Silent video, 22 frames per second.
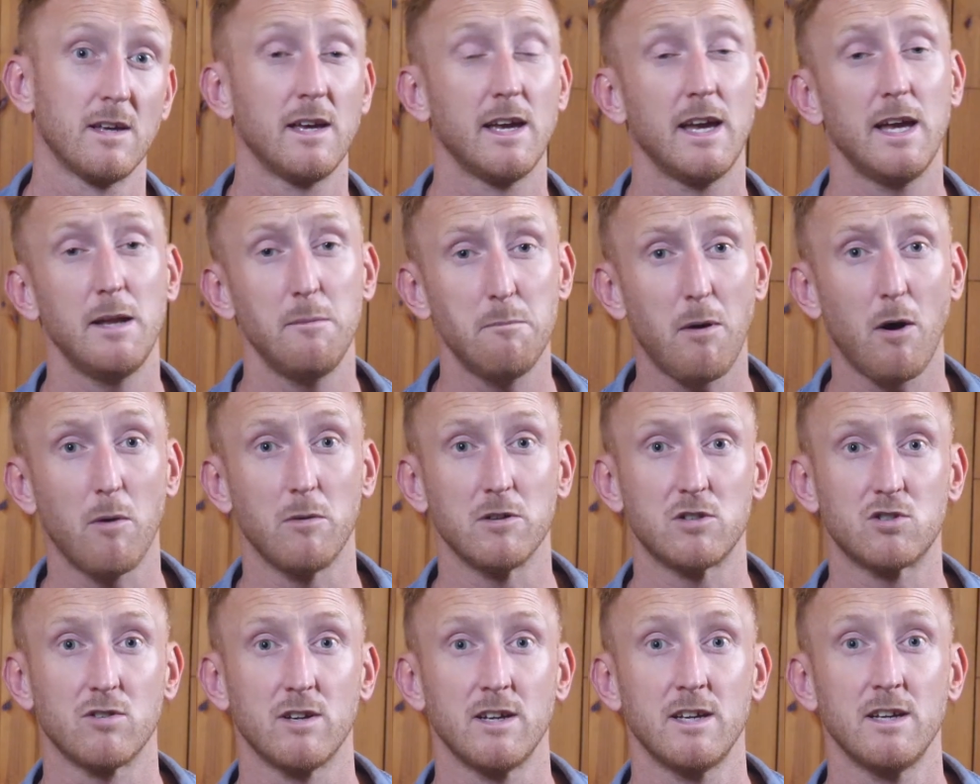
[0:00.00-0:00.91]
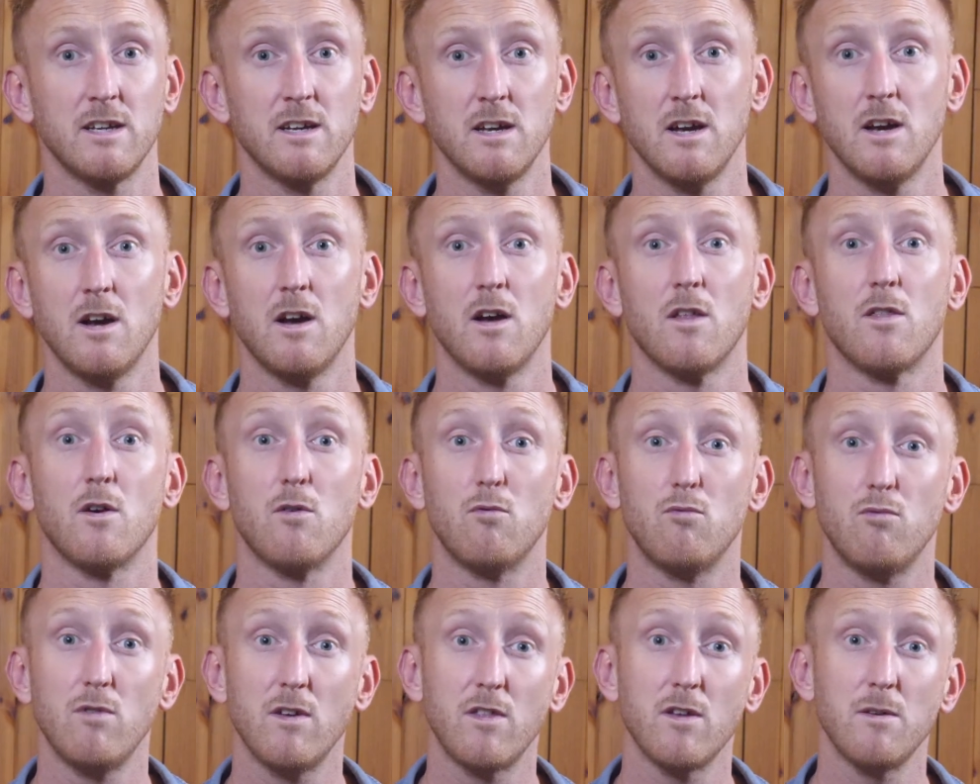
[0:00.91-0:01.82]
In poetry, the
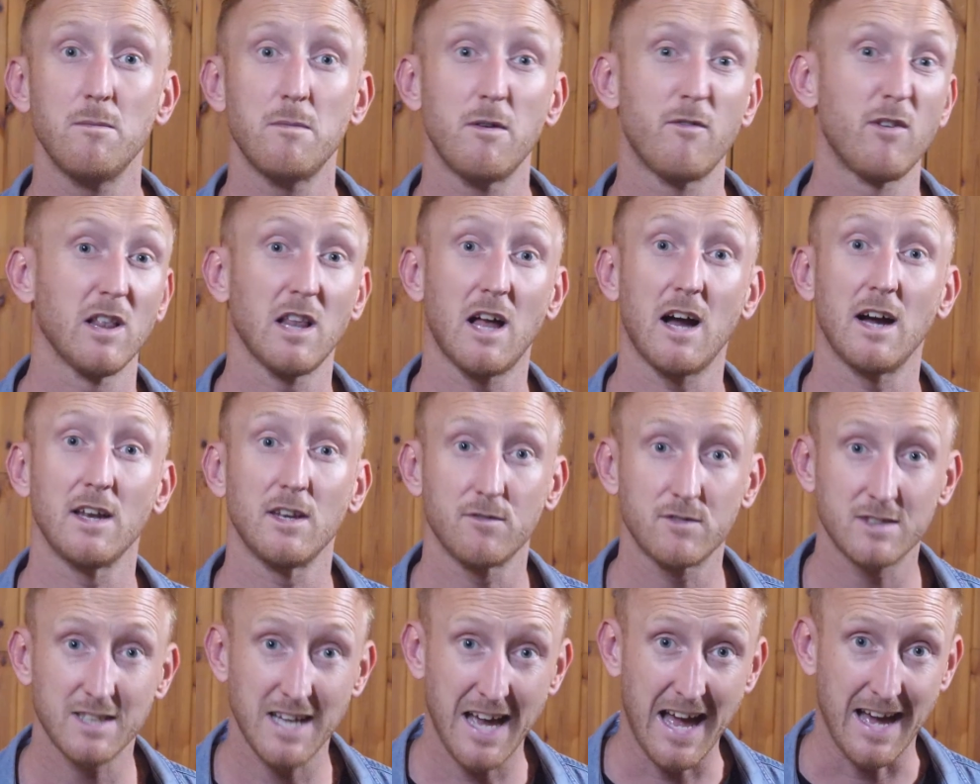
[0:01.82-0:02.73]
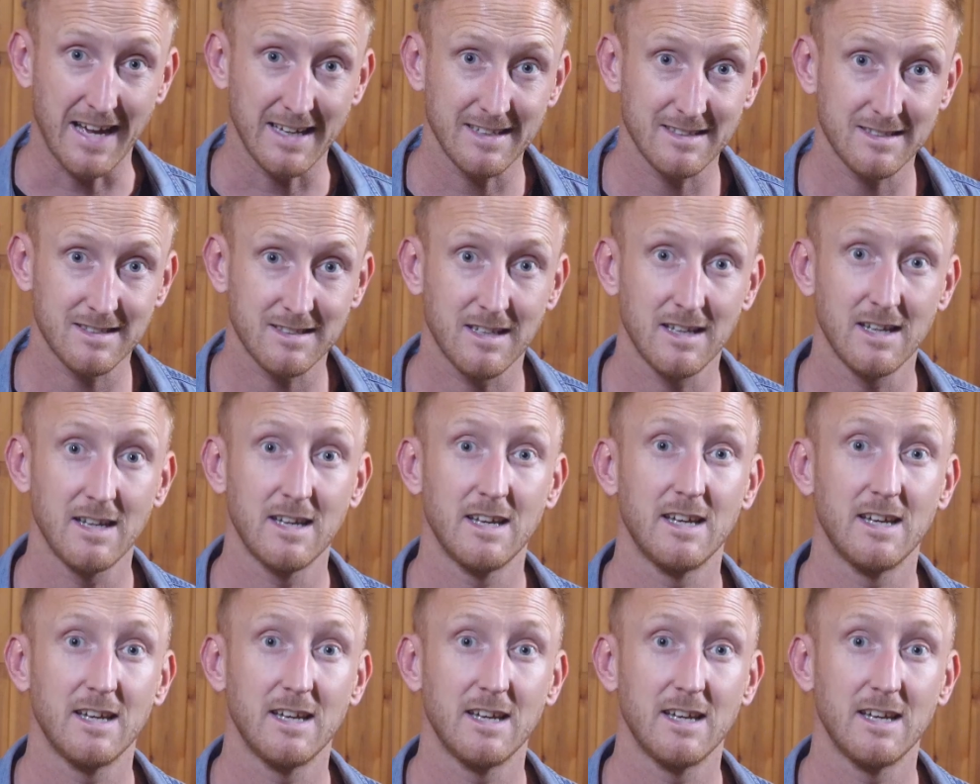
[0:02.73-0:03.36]
rhythm of a line of text